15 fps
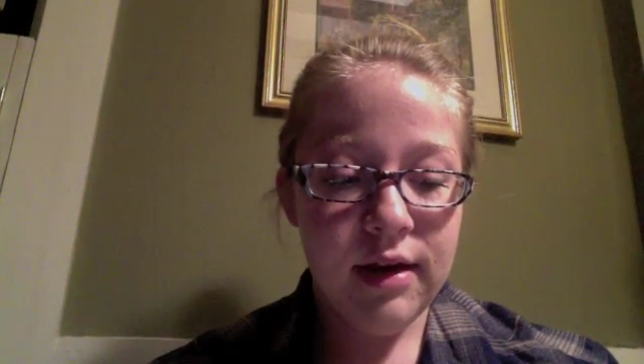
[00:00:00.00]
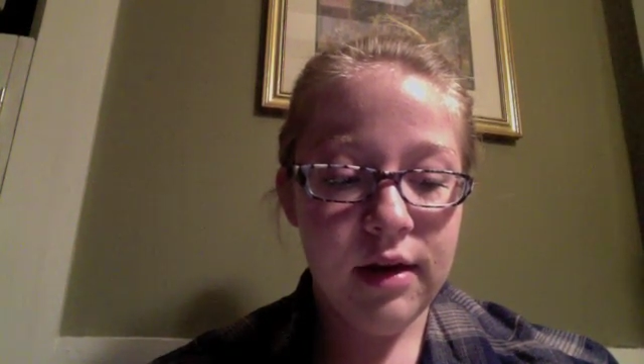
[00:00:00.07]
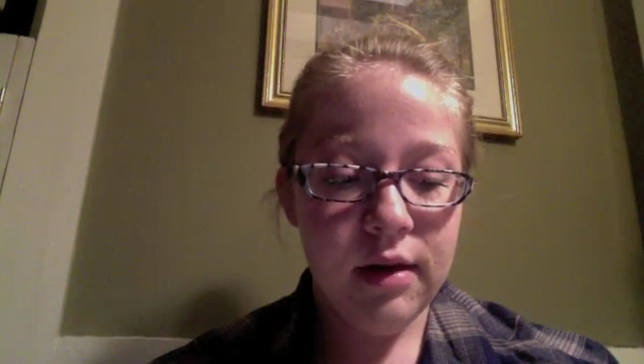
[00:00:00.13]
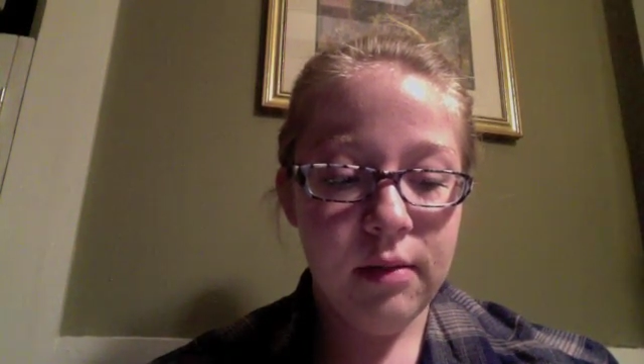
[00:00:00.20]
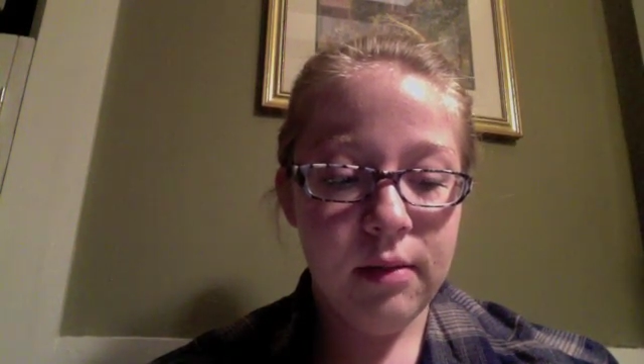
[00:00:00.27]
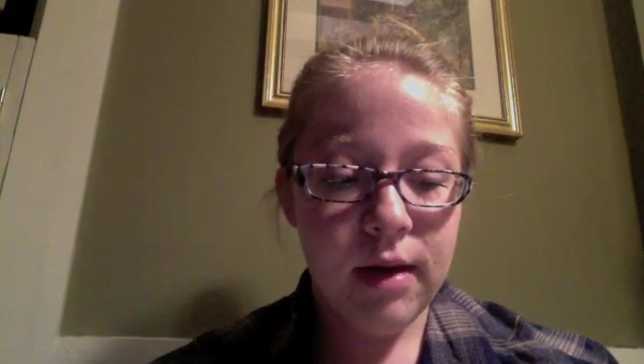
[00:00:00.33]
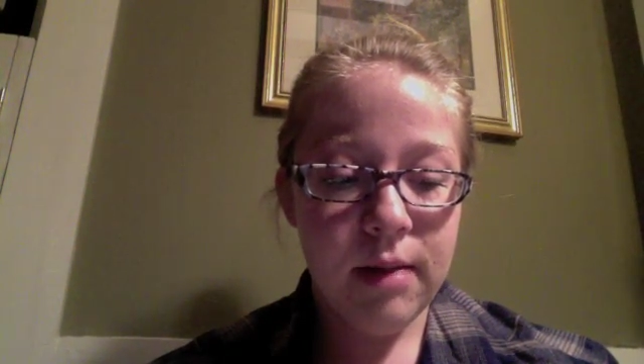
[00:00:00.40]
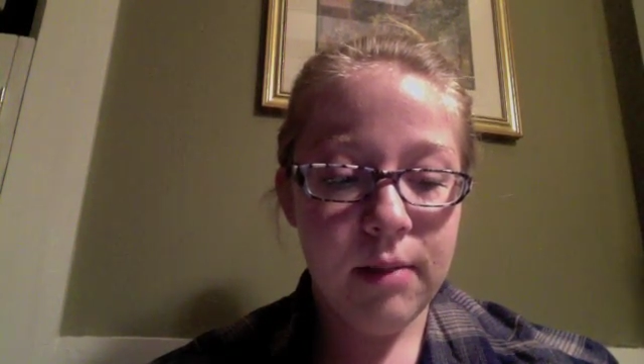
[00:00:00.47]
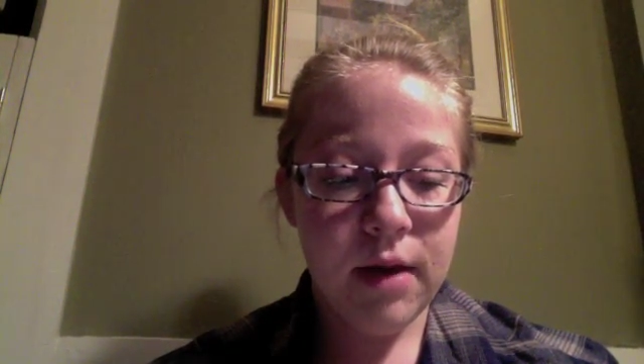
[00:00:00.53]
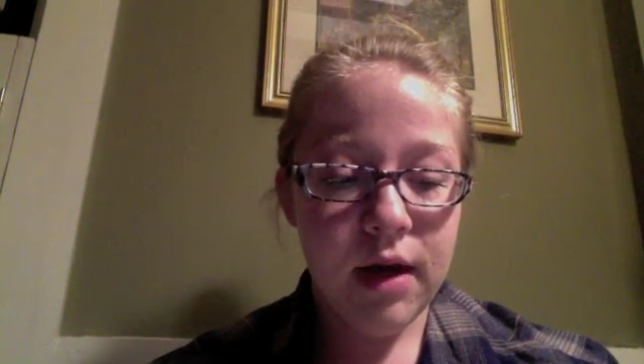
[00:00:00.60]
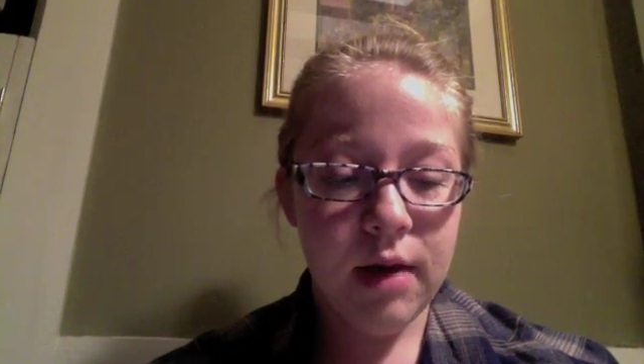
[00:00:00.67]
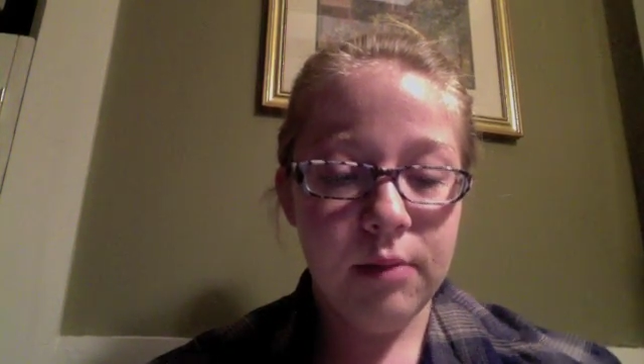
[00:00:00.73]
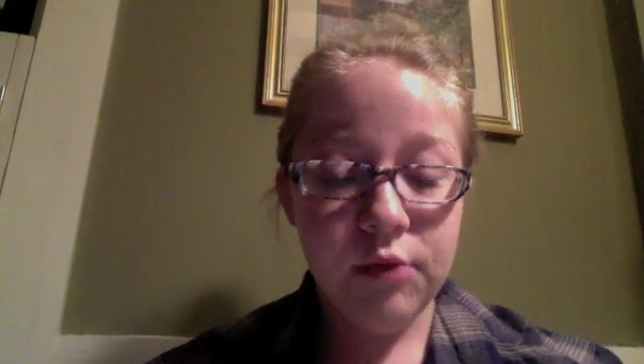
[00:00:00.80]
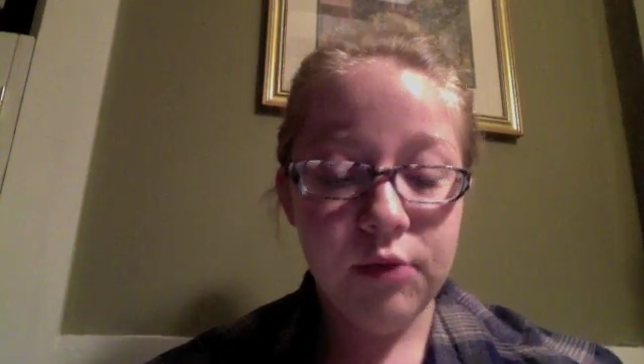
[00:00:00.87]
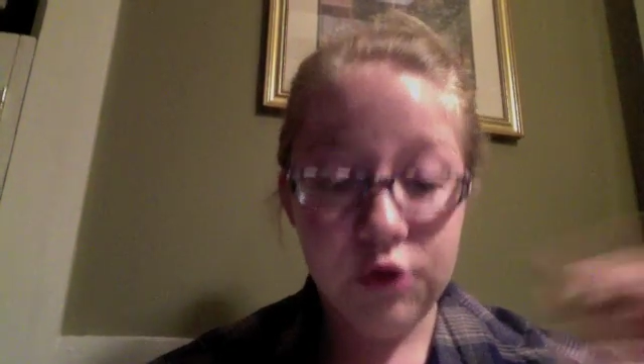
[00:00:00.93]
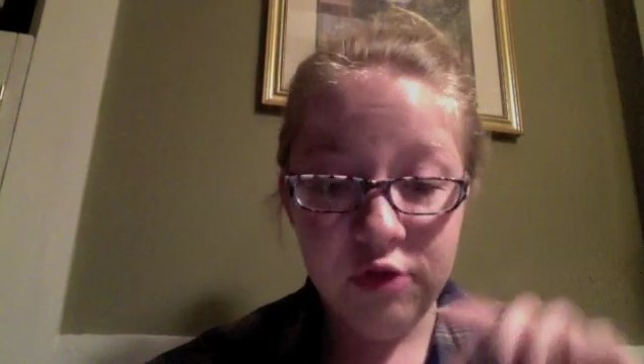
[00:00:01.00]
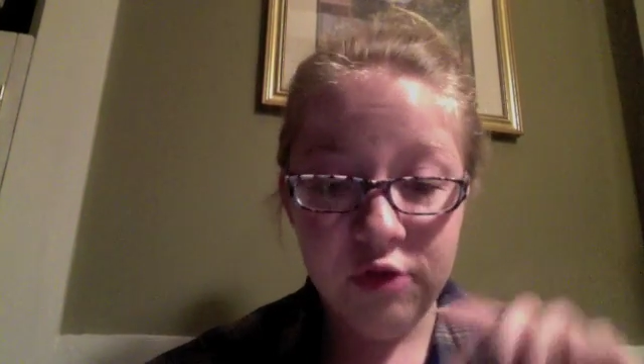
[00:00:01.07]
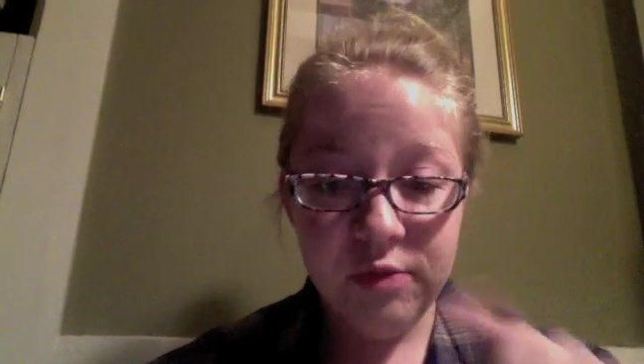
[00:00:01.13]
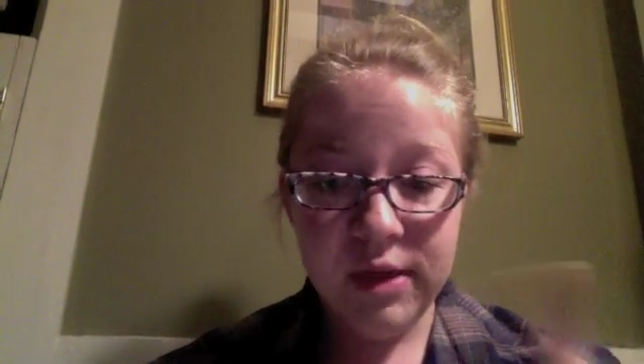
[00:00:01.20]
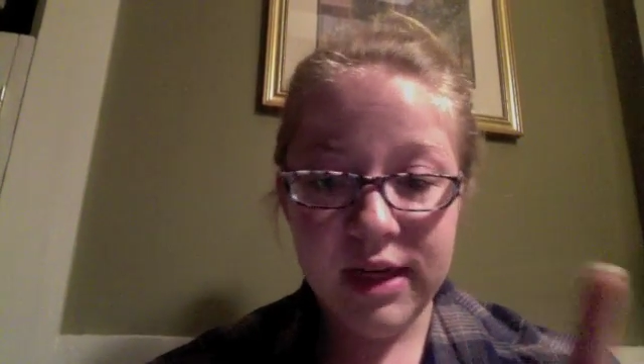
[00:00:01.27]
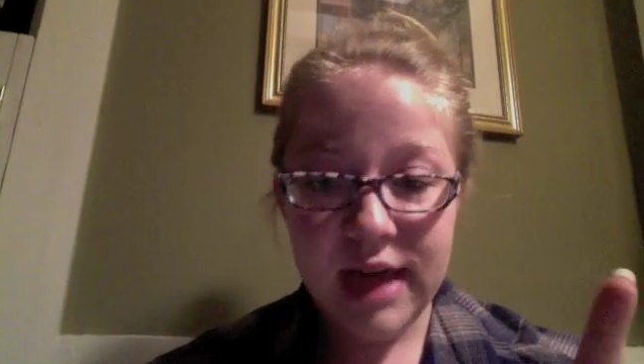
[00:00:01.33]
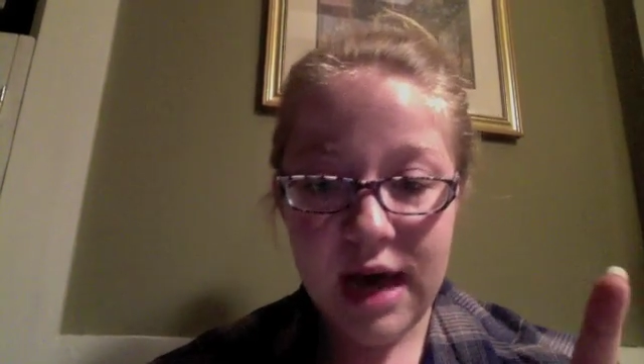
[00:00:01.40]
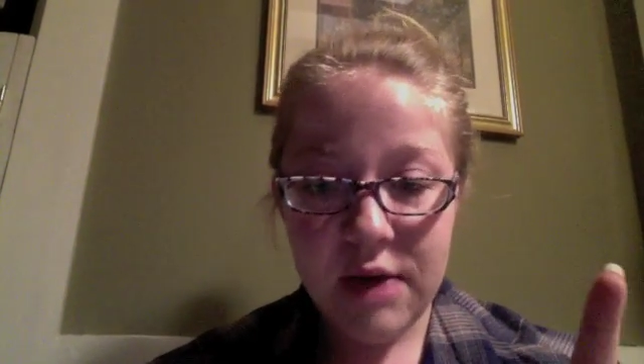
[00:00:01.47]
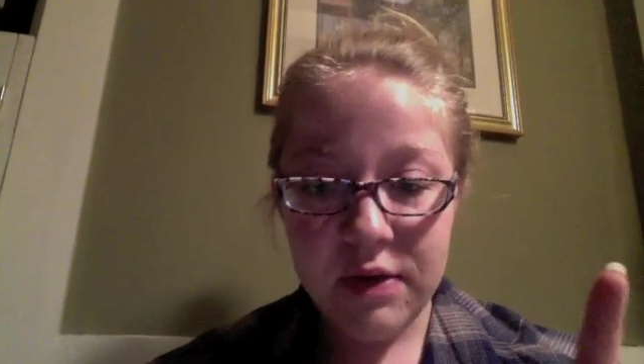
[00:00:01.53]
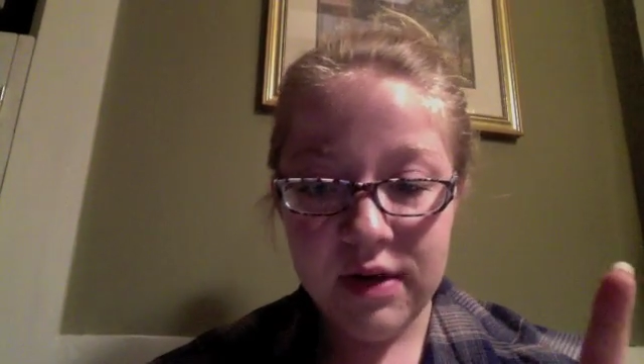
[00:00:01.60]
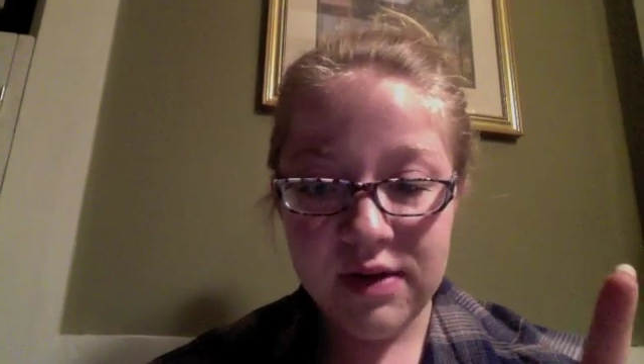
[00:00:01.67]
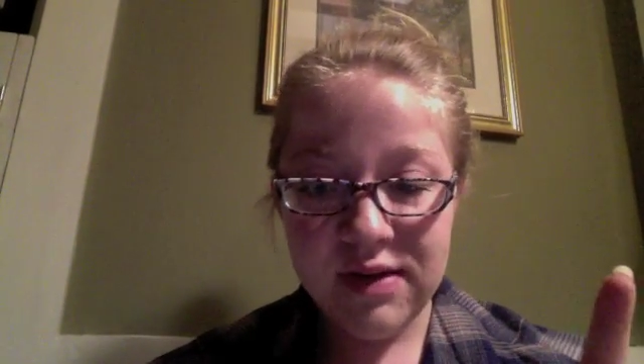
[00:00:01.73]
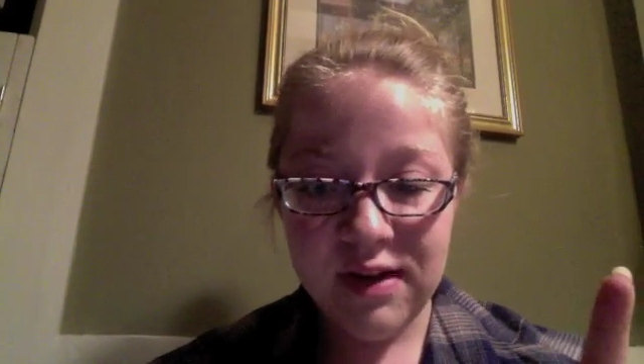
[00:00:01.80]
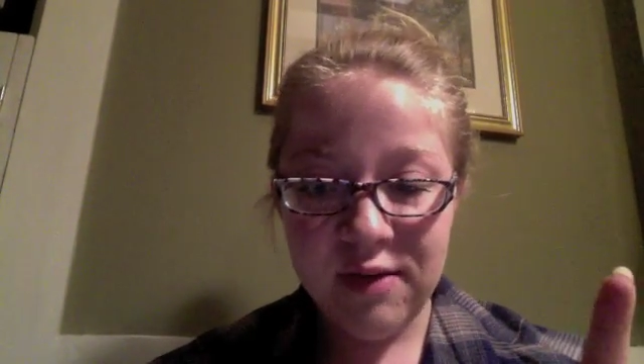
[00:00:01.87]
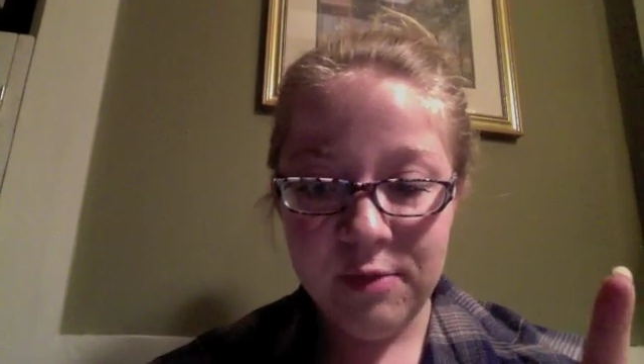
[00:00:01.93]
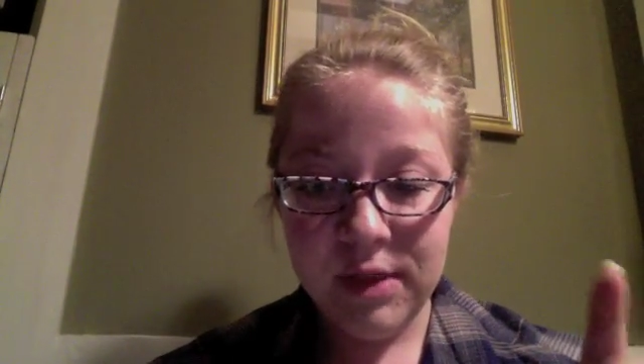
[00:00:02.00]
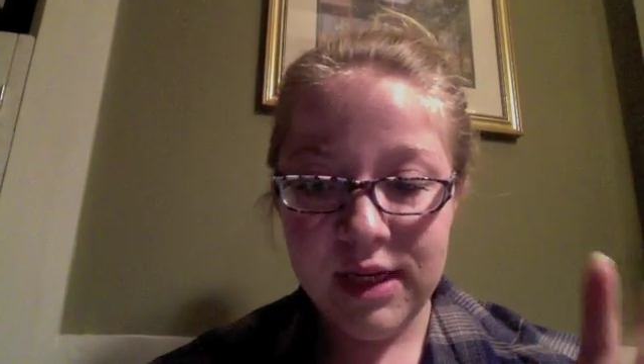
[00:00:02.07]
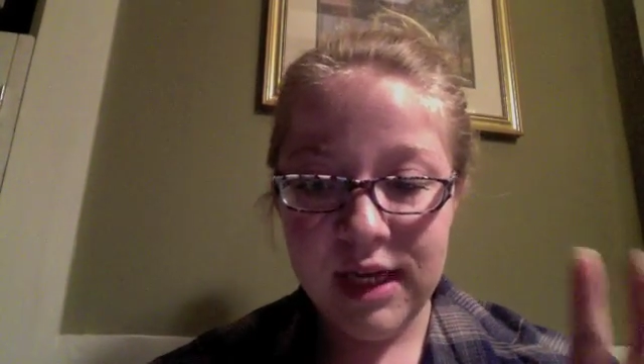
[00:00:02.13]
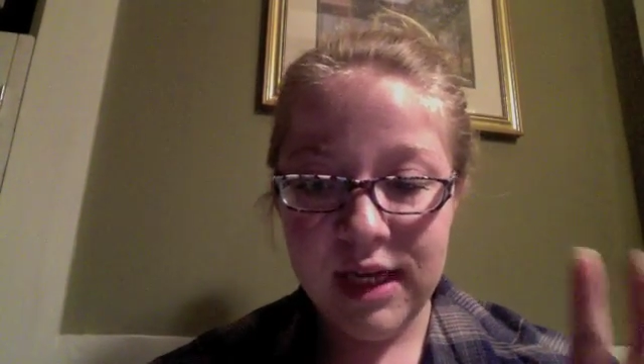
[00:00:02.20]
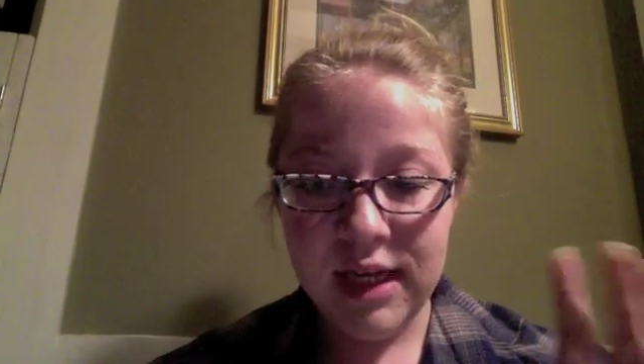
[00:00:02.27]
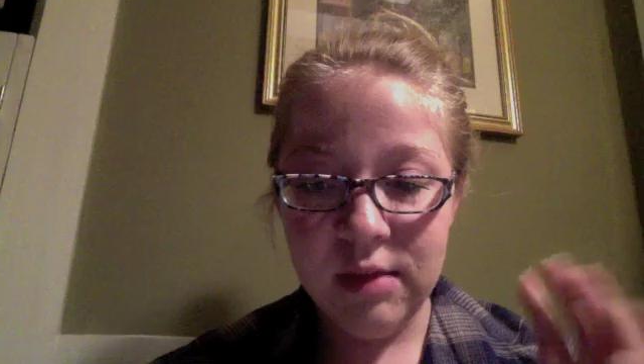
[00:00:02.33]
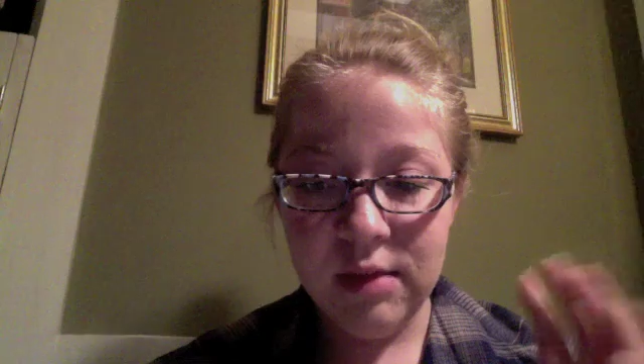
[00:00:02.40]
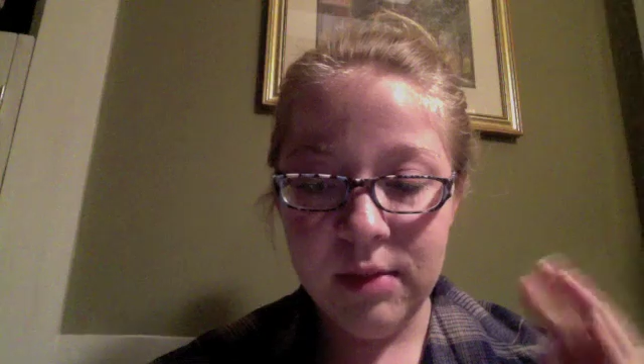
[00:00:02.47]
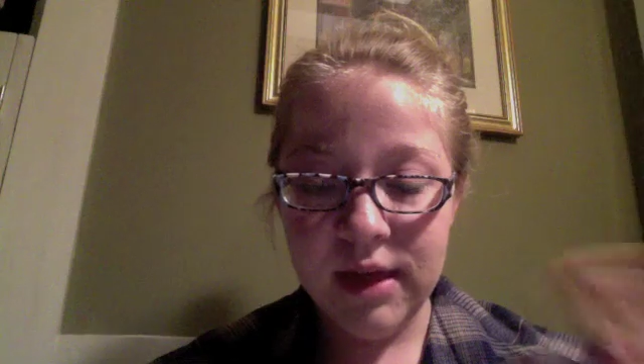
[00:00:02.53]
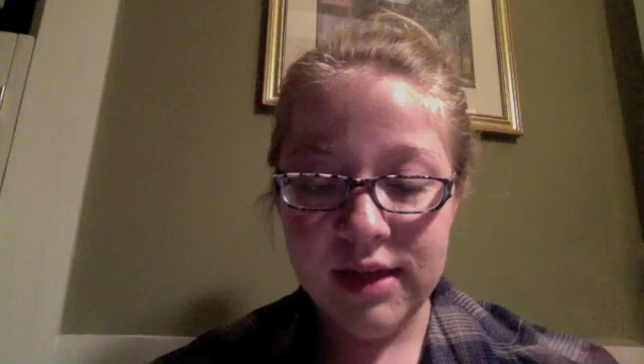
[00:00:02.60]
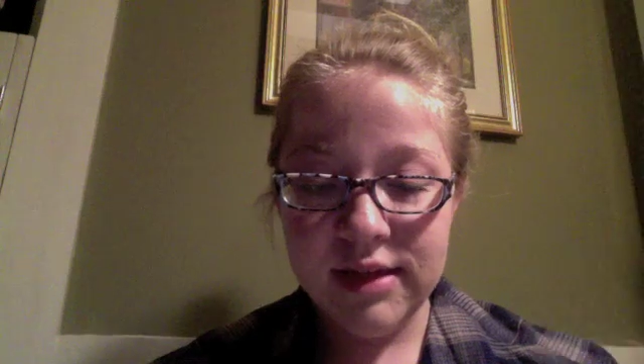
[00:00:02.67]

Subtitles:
my mom drove me down instead of me taking the bus,